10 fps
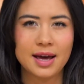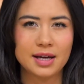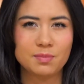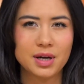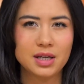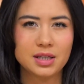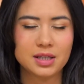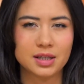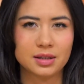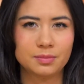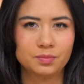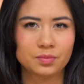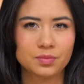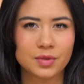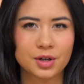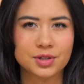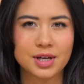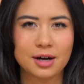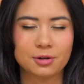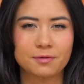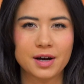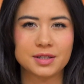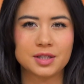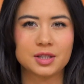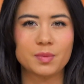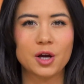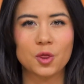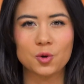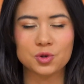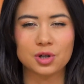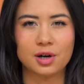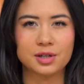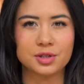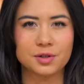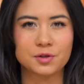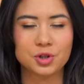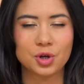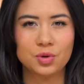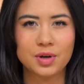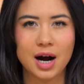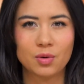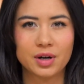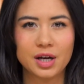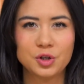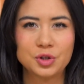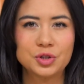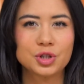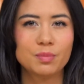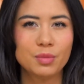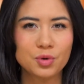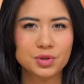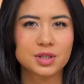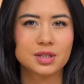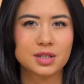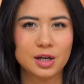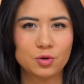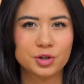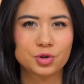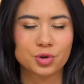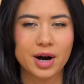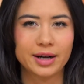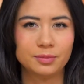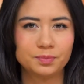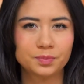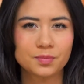and many did. Their sacrifices make those gardens of stone our nation's most sacred shrine.